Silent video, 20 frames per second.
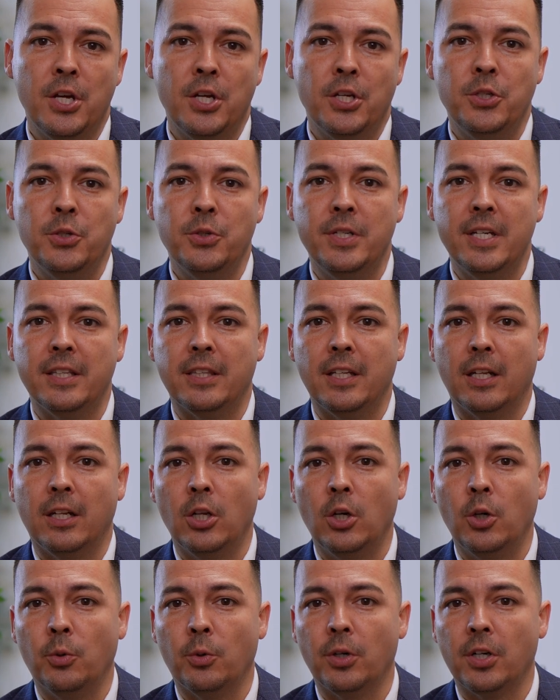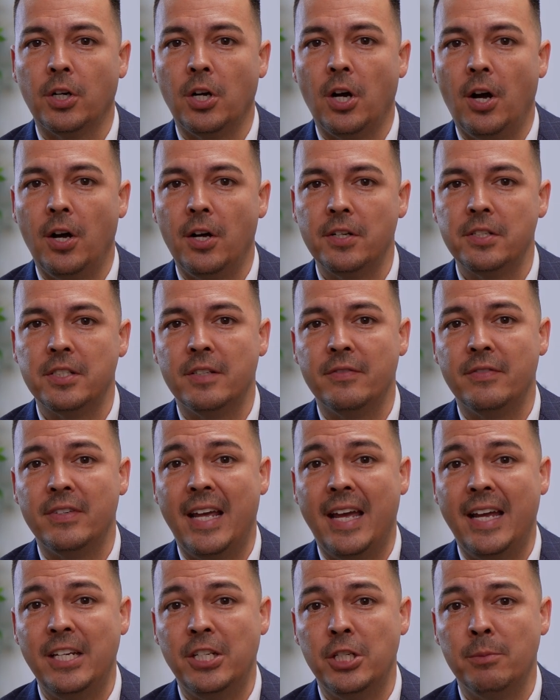You get the lower cost of an
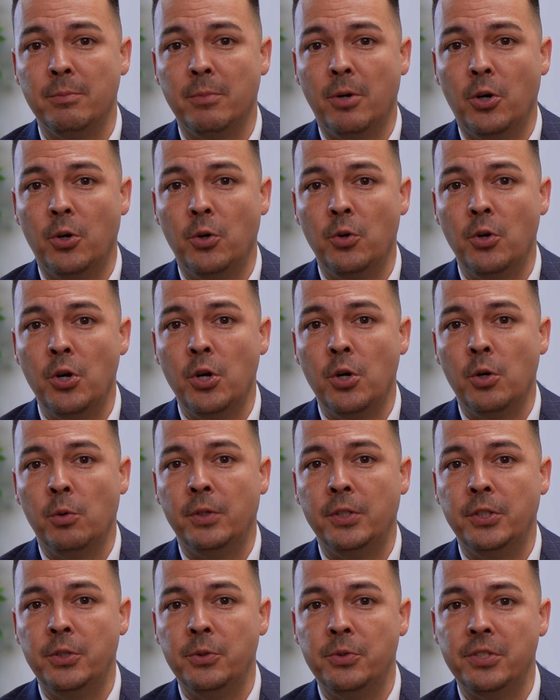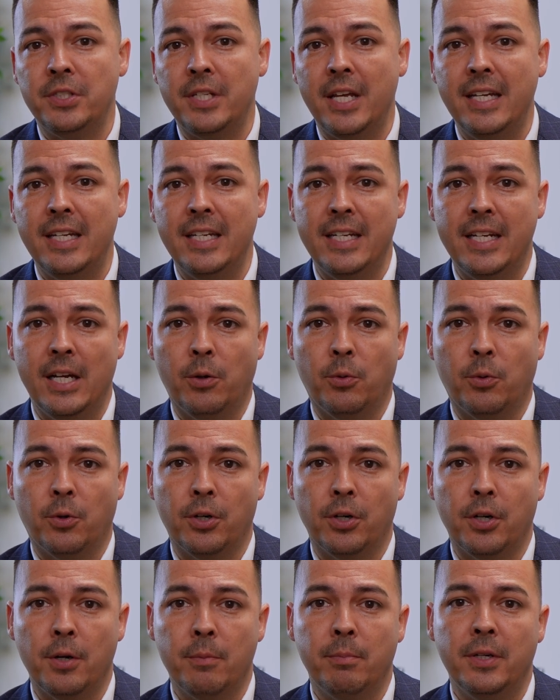HMO when you stay in
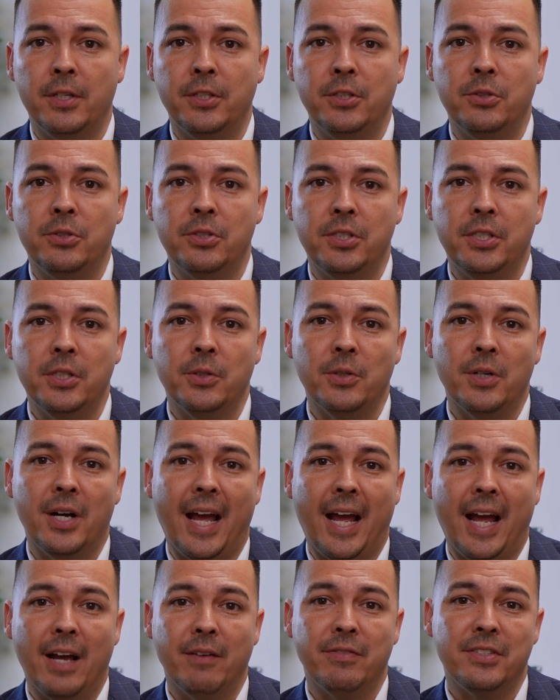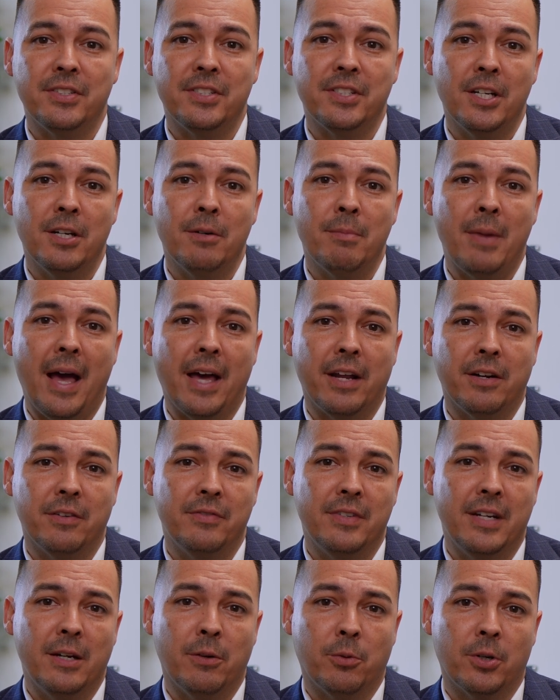network, but you still have some
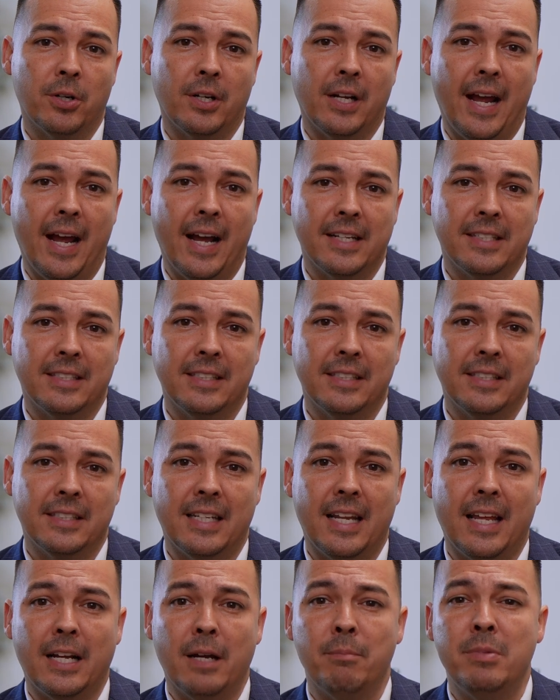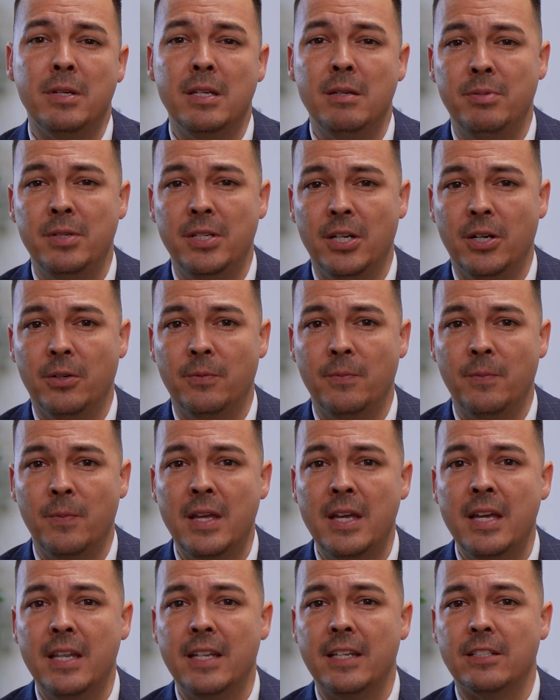out-of-network access like a PPO,
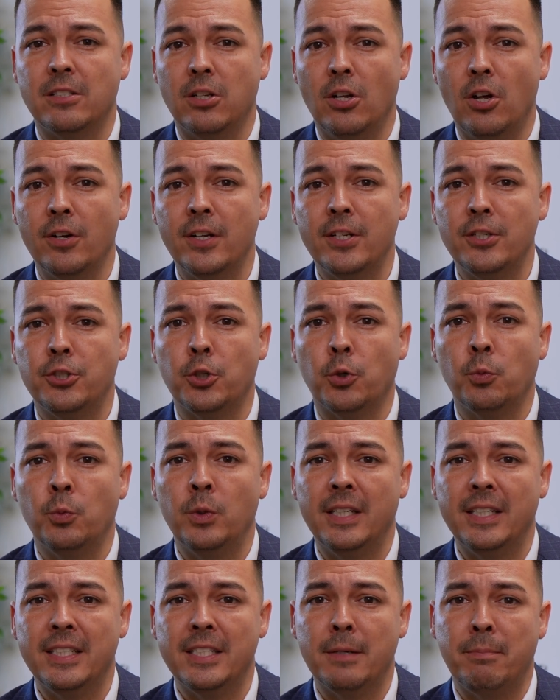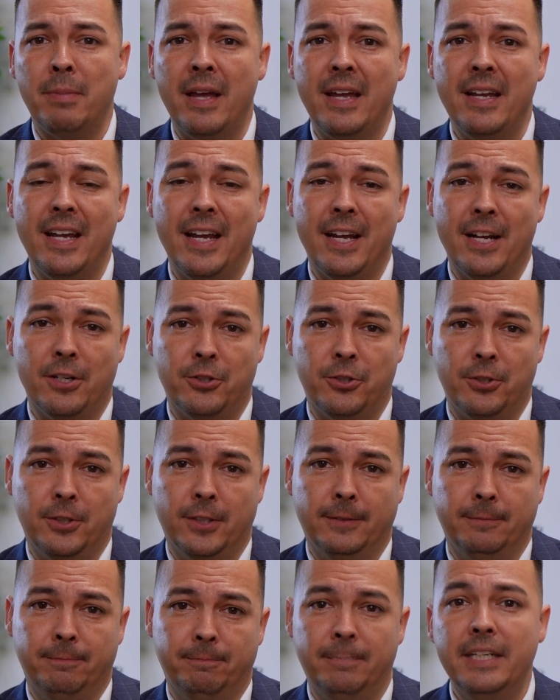as long as you're willing to pay
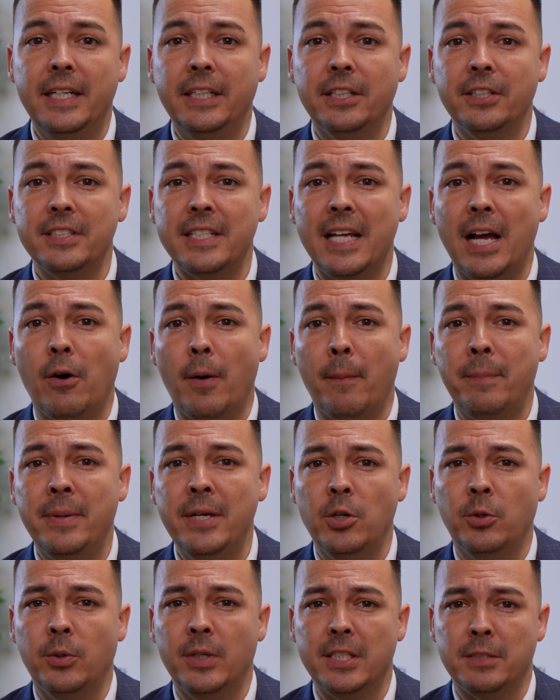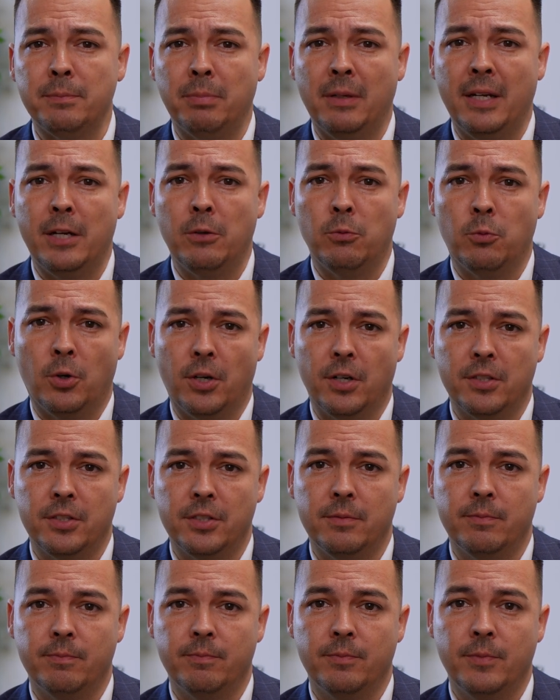extra. Here's how a POS plan works.